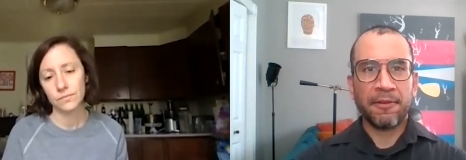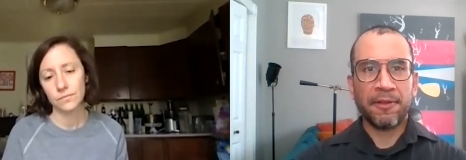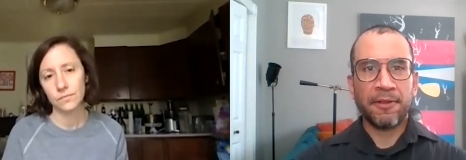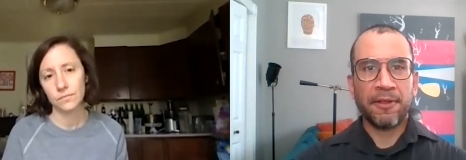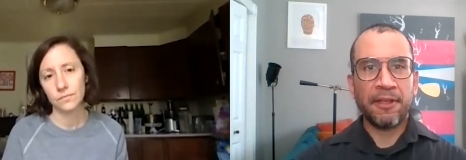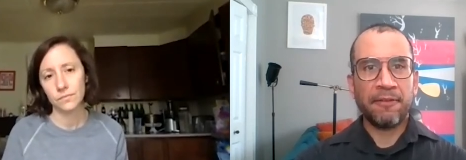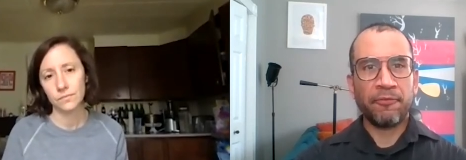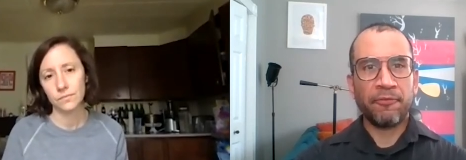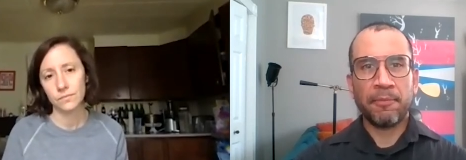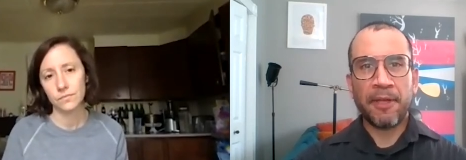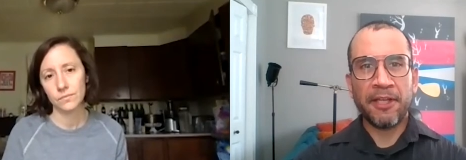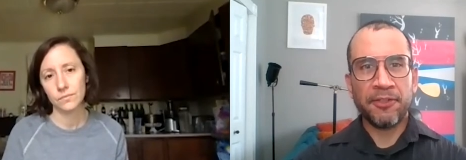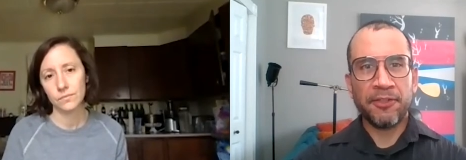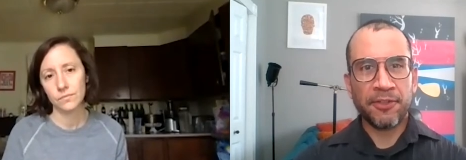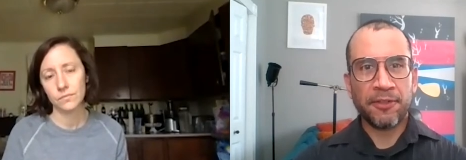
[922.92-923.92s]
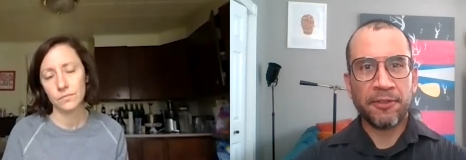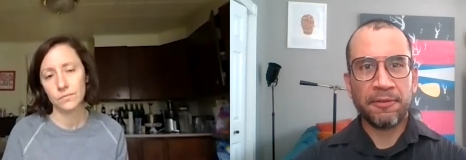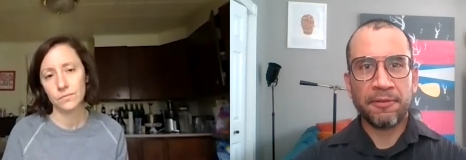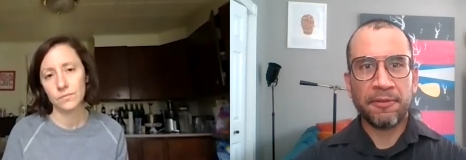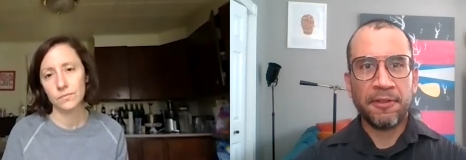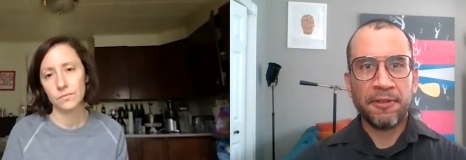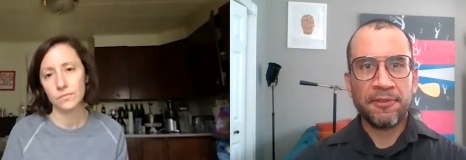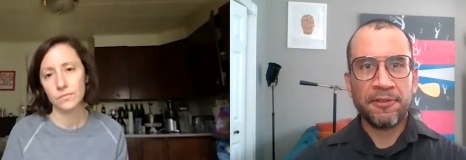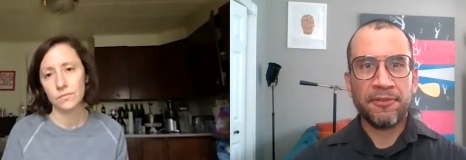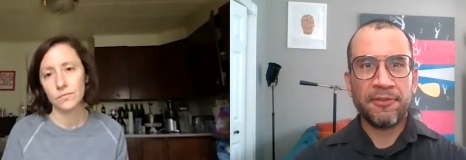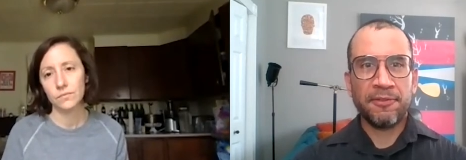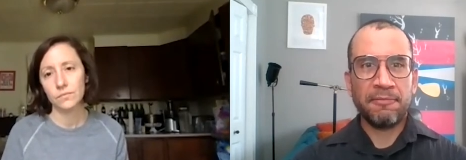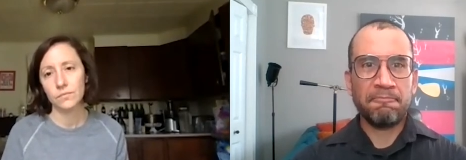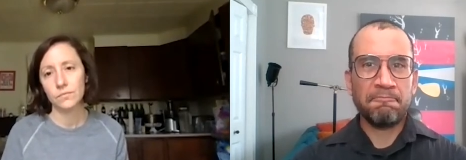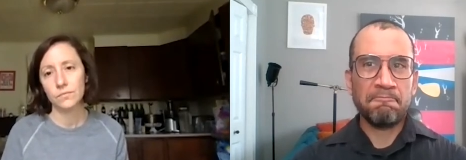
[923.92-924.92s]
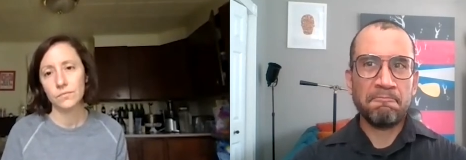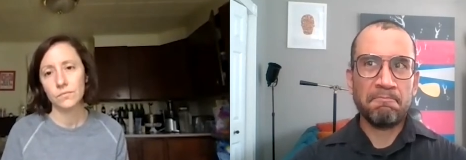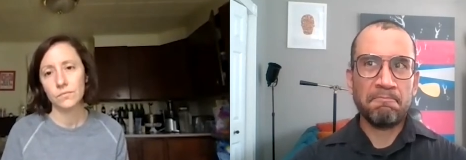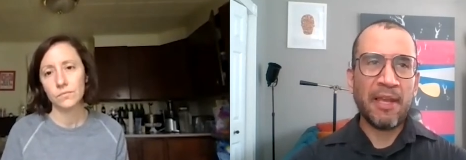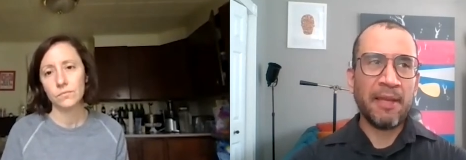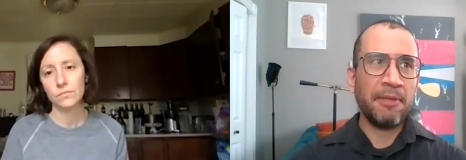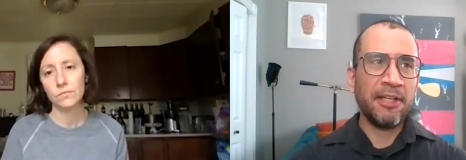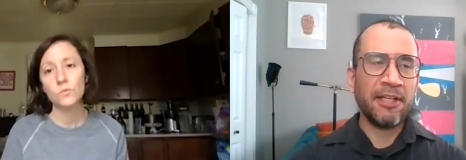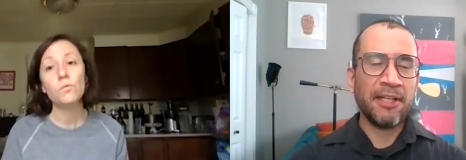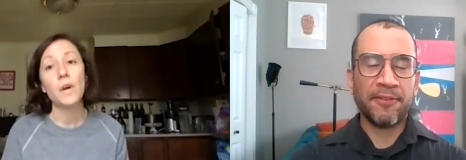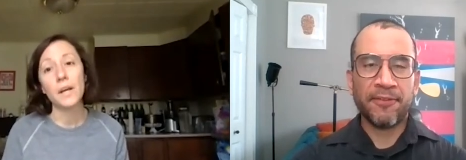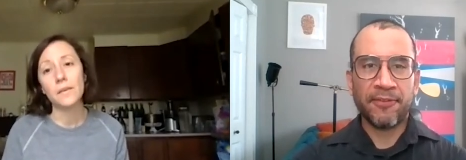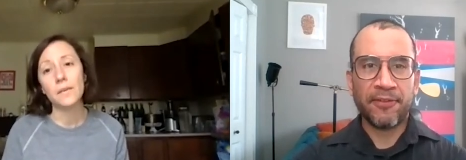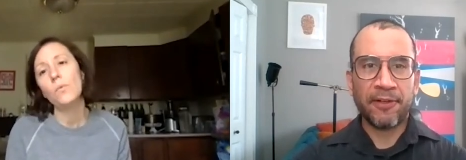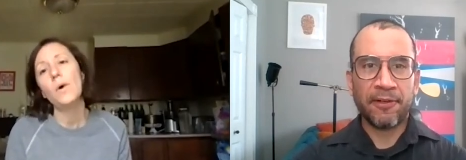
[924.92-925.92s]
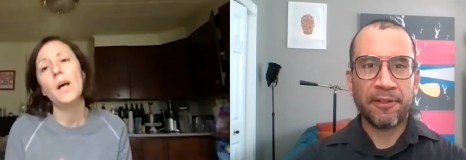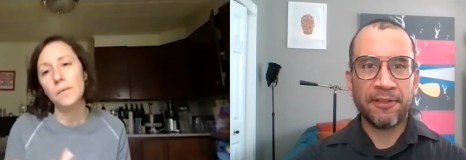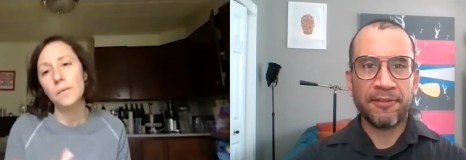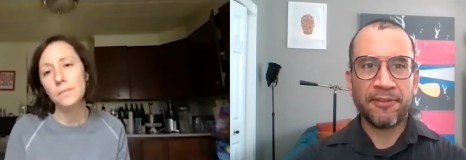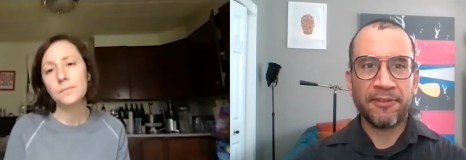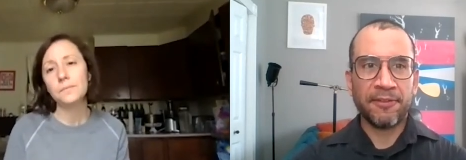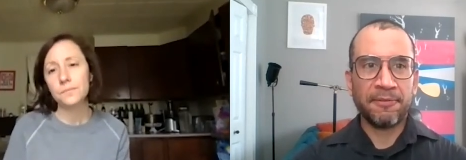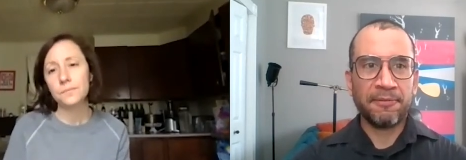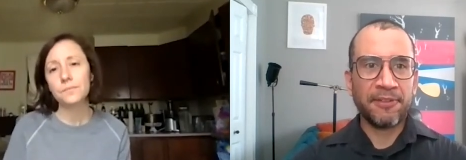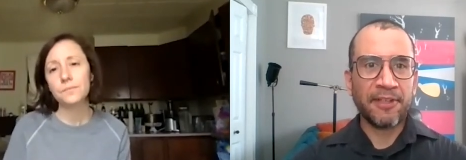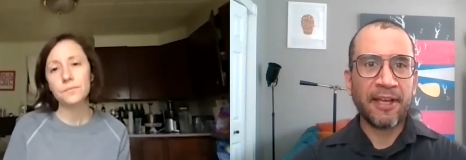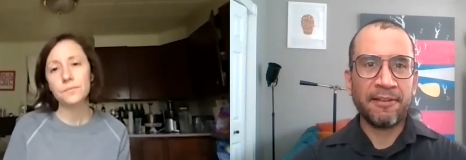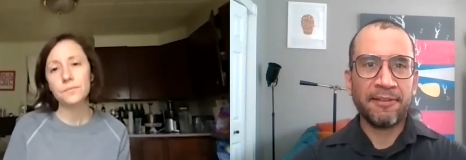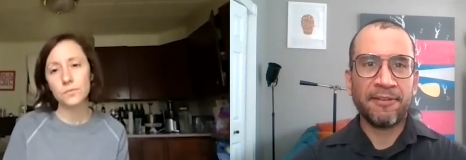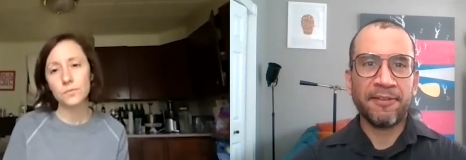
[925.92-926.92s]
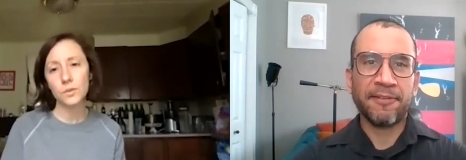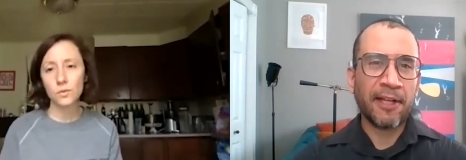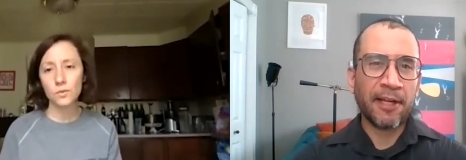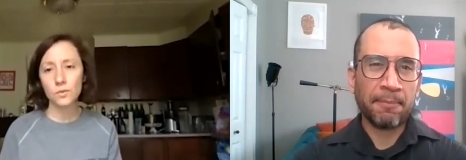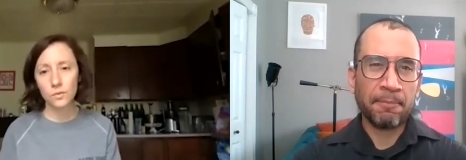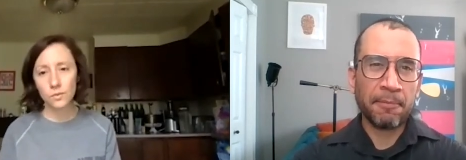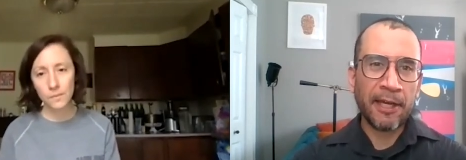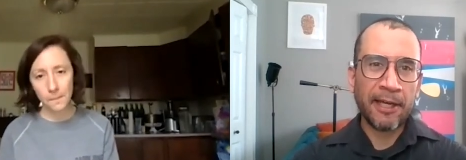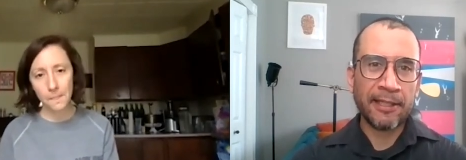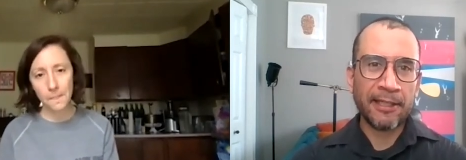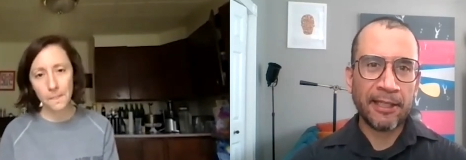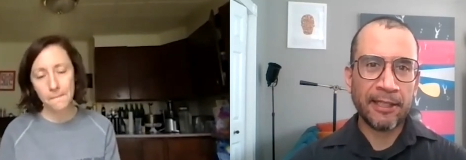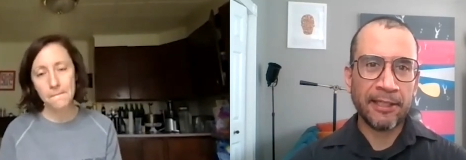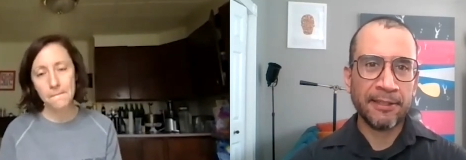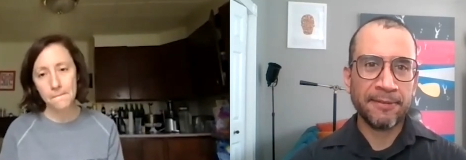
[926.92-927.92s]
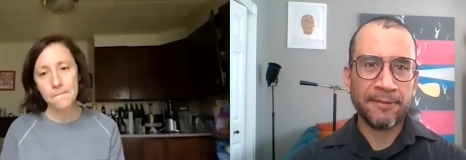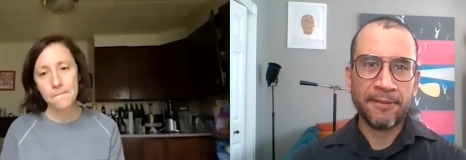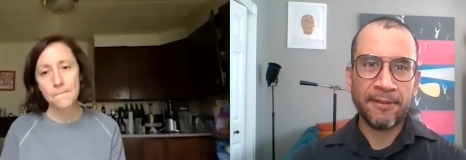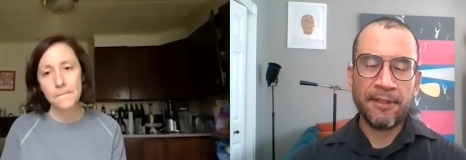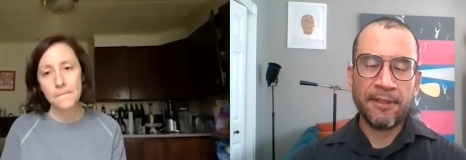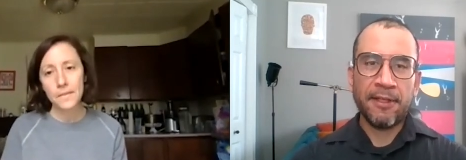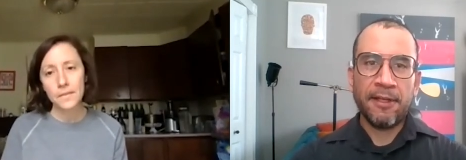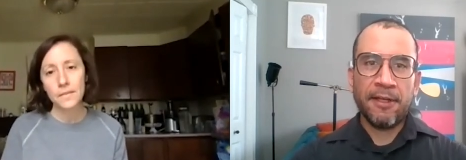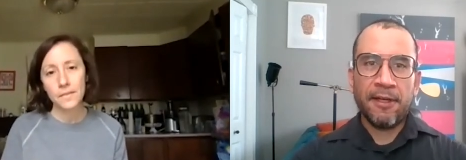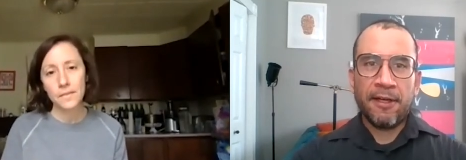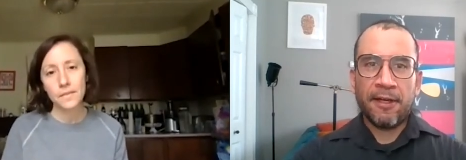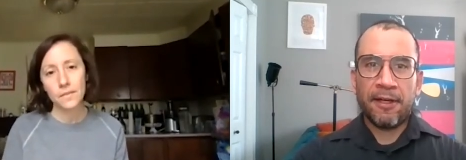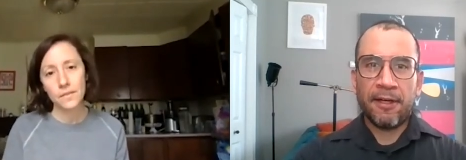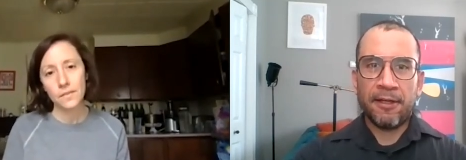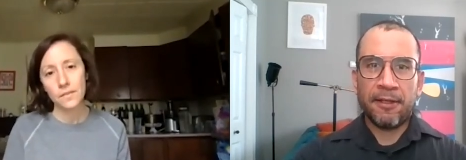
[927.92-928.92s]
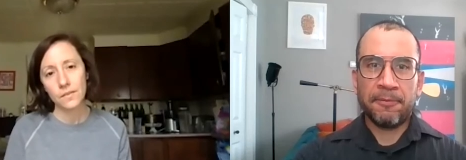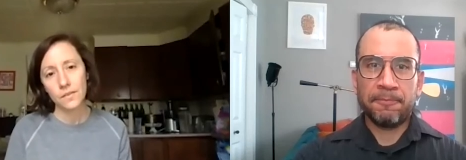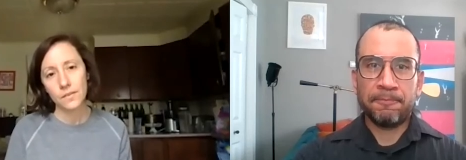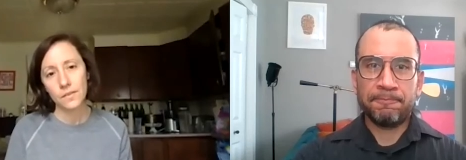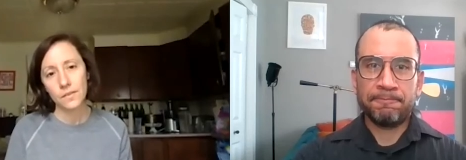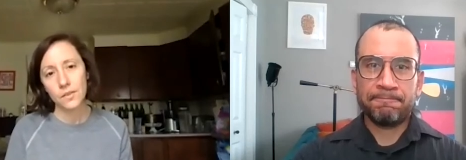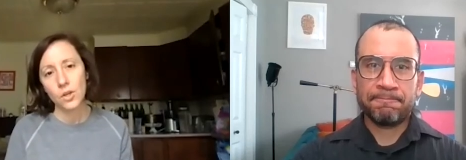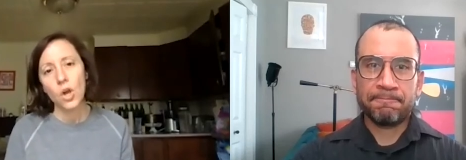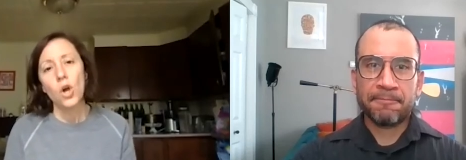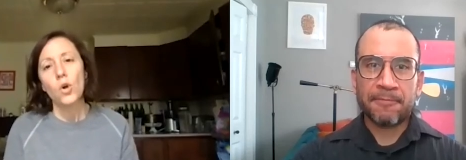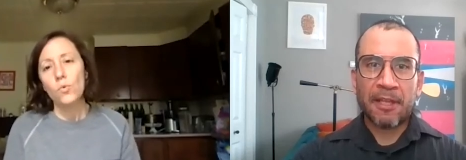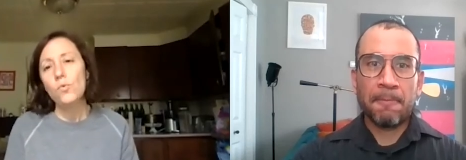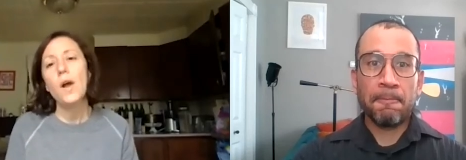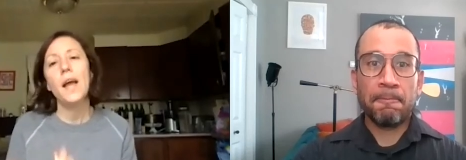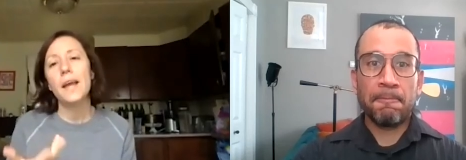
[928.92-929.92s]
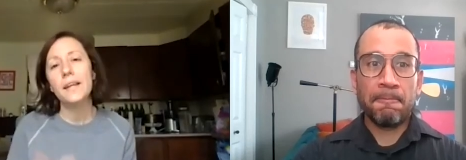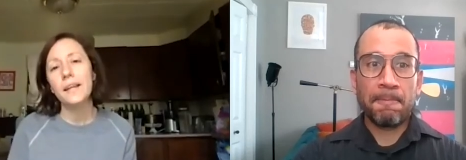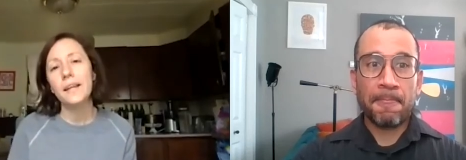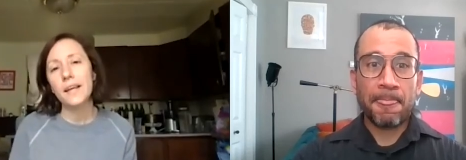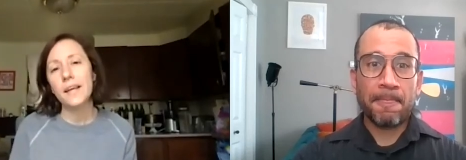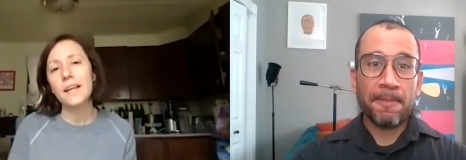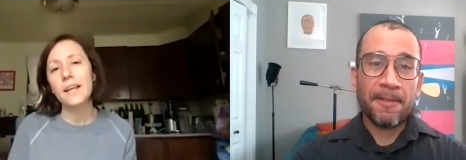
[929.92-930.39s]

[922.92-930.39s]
Speaker 1: the information maybe necessarily well, to, to to set up guidelines. Um, right.